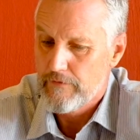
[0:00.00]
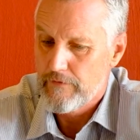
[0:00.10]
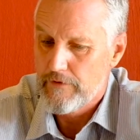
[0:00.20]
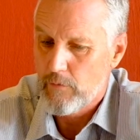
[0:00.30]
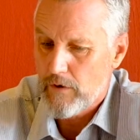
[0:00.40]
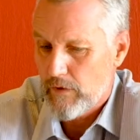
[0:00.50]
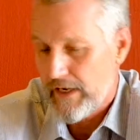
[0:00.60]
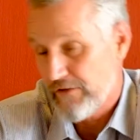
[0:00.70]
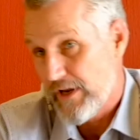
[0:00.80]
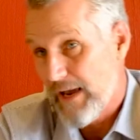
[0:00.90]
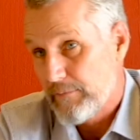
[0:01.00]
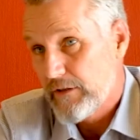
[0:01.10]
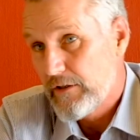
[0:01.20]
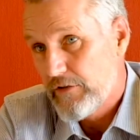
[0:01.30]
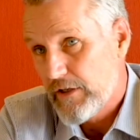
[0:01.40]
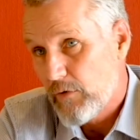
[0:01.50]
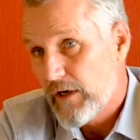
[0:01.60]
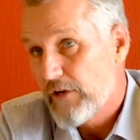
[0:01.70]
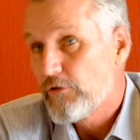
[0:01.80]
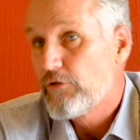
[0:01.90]
what has to happen is that one
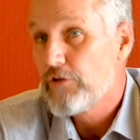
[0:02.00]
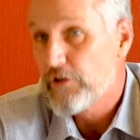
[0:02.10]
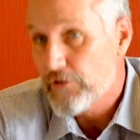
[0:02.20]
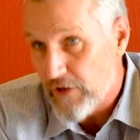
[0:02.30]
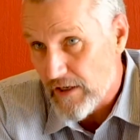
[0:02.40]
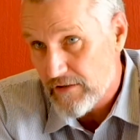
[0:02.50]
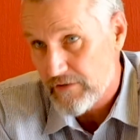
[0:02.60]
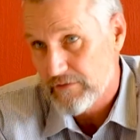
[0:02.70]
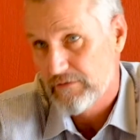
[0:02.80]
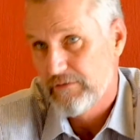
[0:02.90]
has to instruct